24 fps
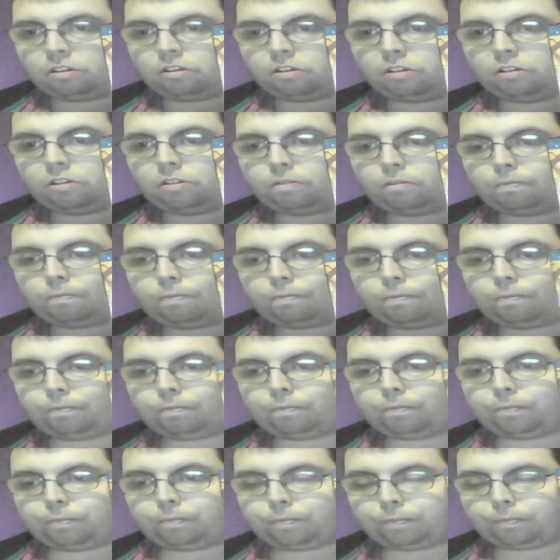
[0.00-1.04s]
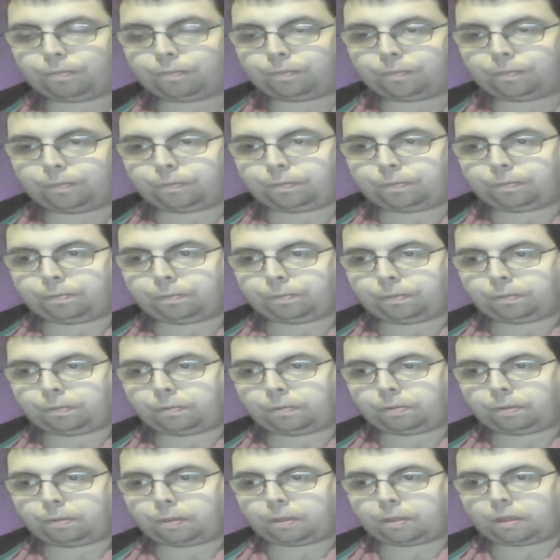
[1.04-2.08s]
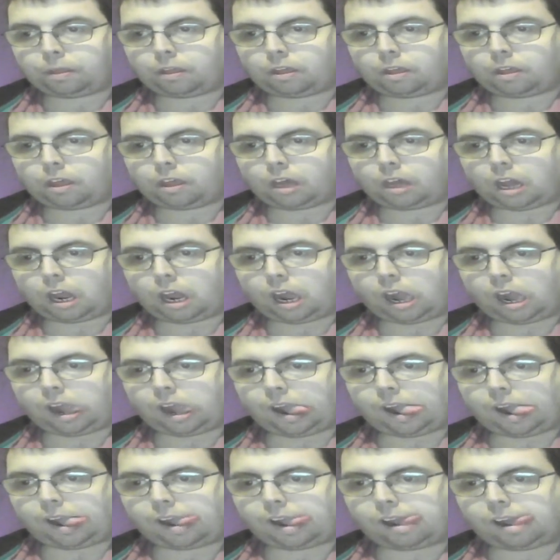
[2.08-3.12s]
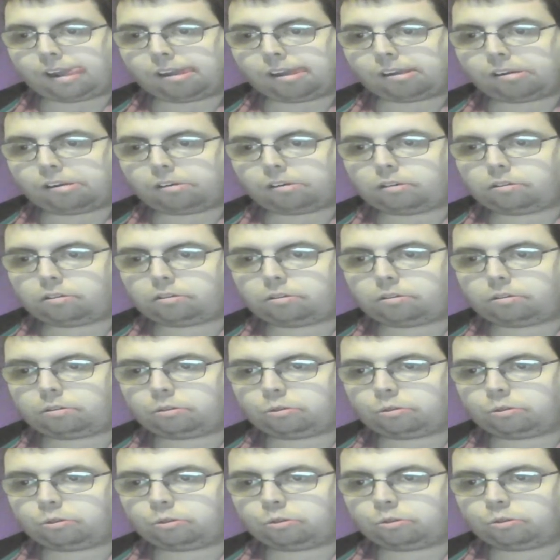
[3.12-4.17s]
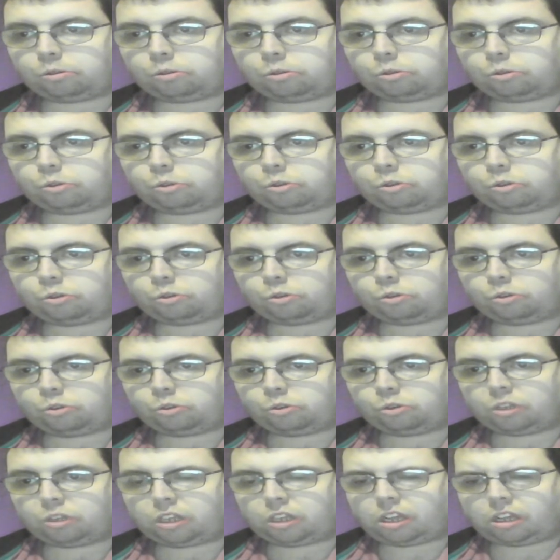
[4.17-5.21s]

(silence)